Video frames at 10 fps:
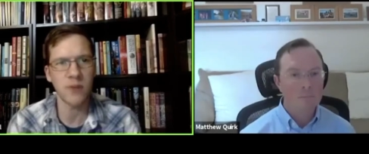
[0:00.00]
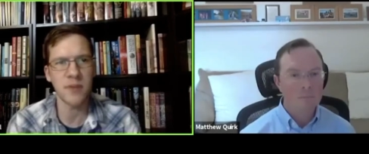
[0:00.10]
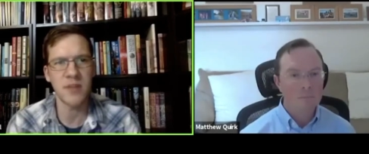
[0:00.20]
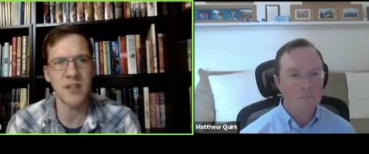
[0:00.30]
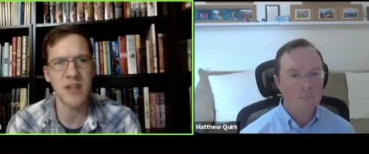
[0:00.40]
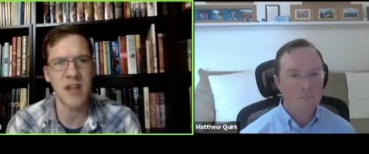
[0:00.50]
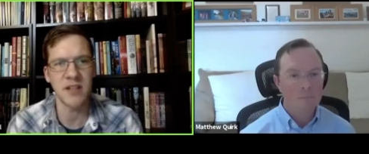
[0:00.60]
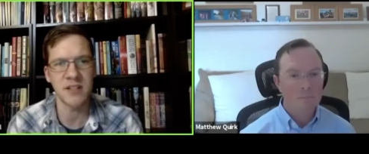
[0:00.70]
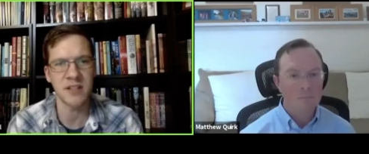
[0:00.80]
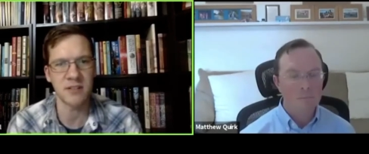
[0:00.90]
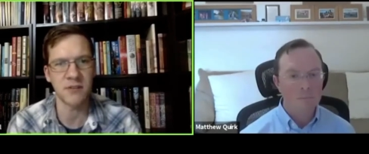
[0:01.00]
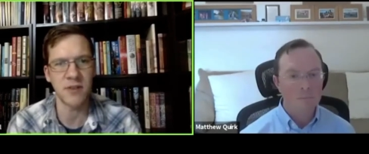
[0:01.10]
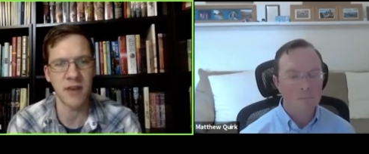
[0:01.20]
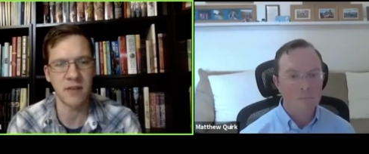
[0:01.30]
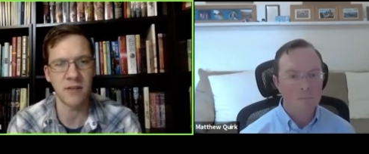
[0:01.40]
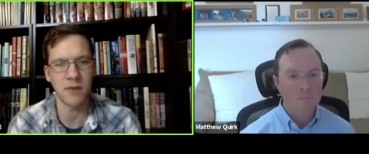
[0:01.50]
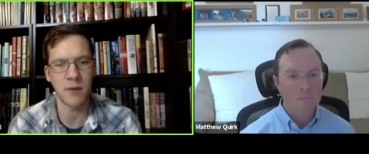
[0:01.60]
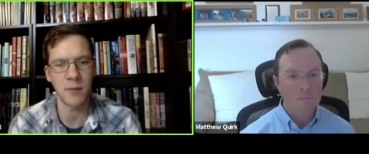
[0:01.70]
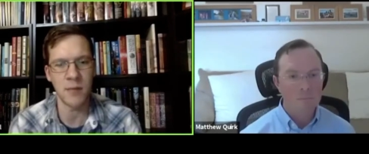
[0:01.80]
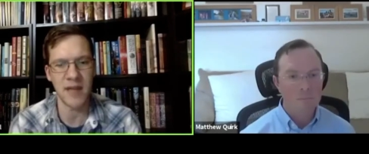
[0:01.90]
Speaker 1: of the challenges of kind of
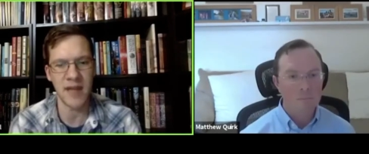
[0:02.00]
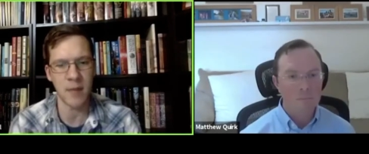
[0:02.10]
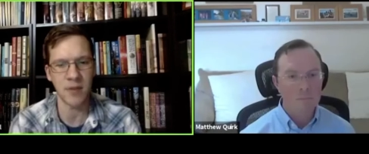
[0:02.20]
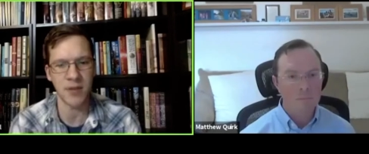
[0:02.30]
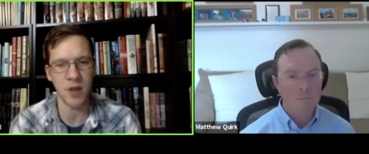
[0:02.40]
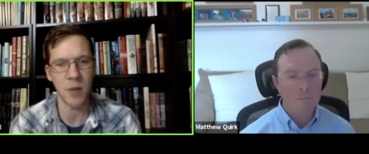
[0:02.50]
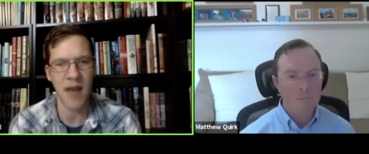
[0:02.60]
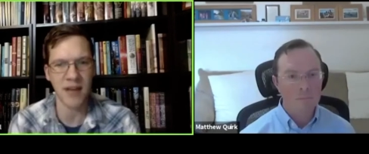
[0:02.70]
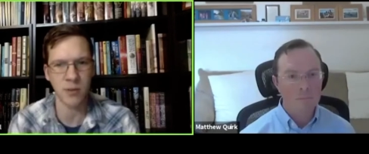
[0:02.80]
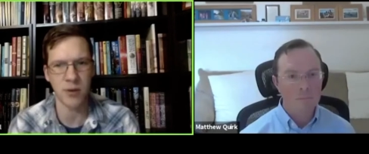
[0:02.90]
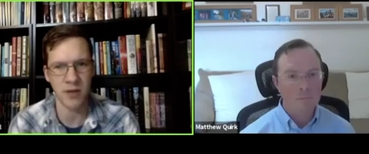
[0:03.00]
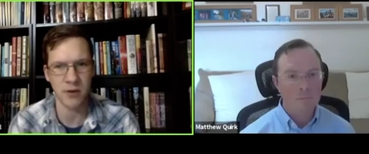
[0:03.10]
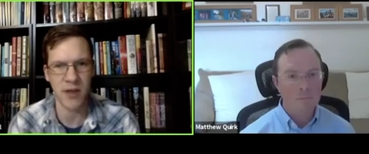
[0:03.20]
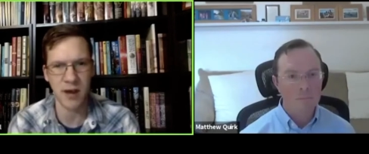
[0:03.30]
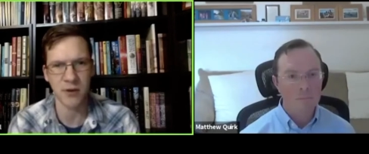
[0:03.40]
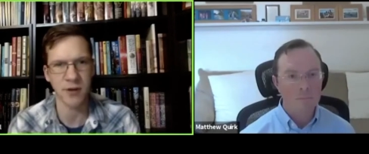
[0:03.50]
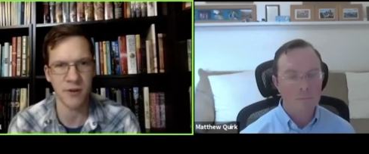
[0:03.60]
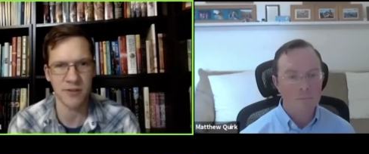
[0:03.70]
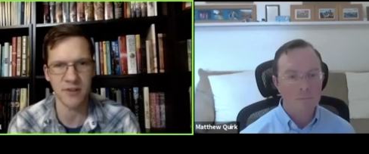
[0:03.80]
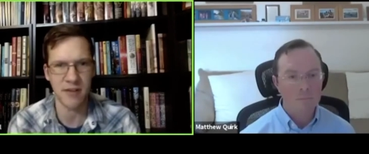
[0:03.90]
being able to go back to another character
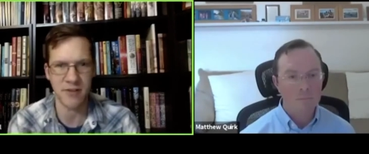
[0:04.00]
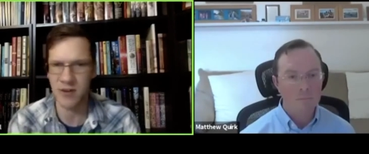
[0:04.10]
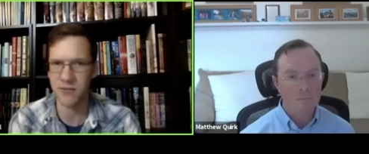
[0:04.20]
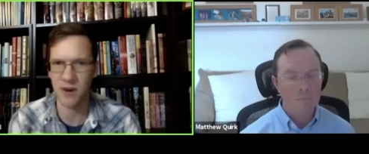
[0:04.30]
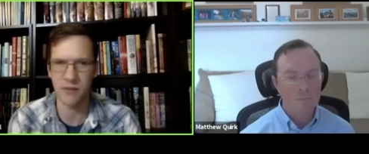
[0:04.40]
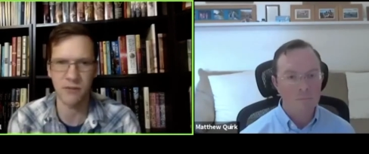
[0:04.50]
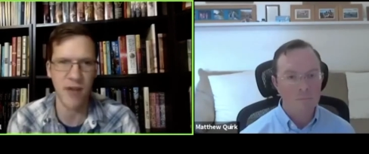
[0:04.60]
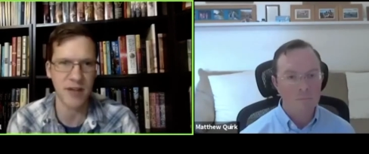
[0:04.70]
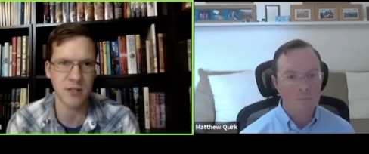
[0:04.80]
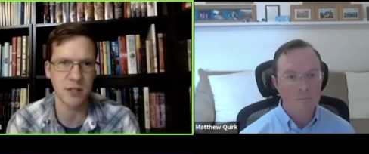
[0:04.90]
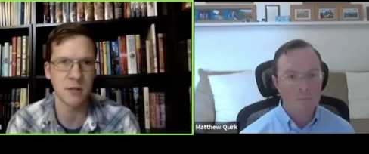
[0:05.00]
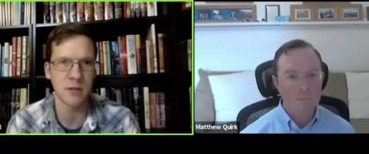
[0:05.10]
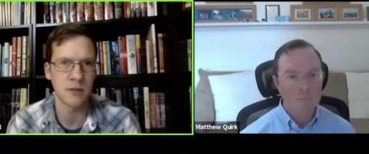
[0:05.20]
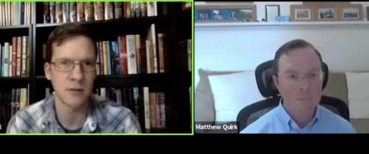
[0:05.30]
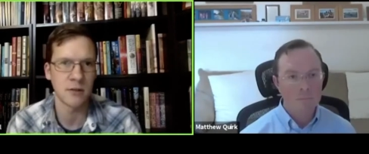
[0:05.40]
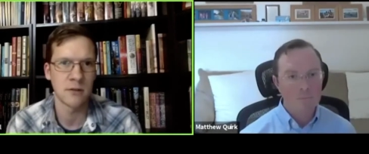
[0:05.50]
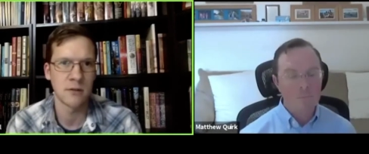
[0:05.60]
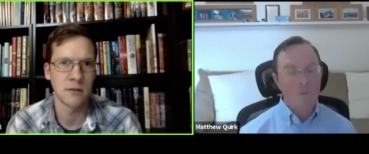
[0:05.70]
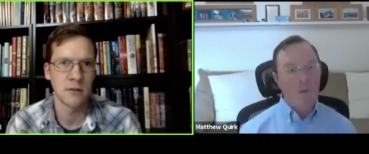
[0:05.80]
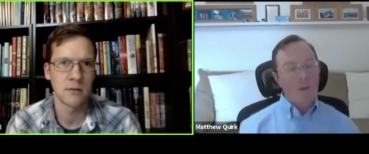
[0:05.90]
versus having to start fresh?
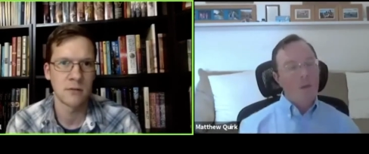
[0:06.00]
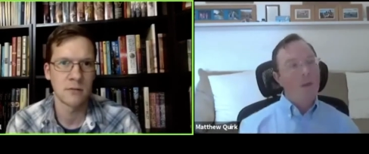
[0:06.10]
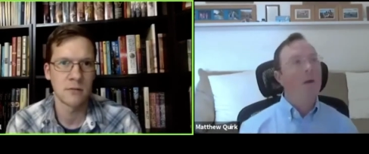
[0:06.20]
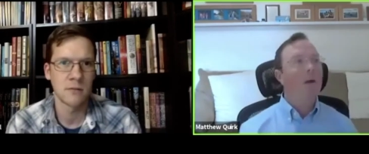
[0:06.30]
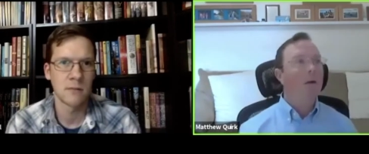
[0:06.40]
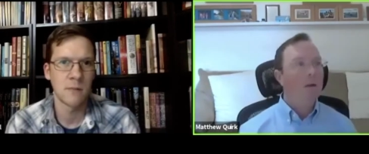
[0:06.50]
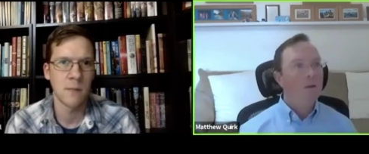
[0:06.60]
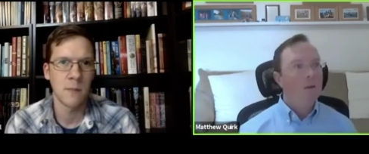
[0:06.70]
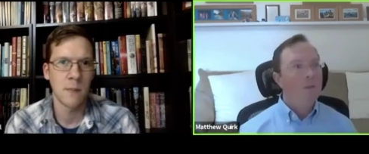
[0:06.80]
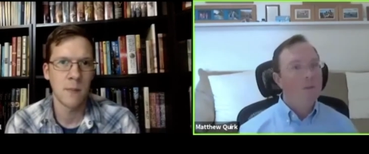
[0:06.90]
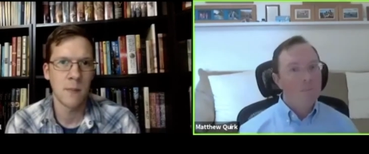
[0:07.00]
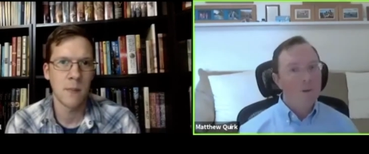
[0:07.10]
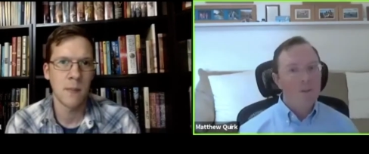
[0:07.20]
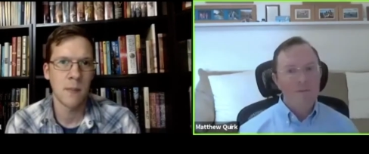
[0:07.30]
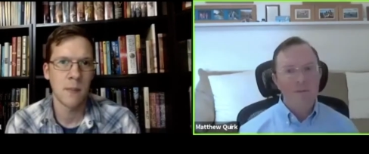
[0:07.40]
Speaker 2: Well, they both have their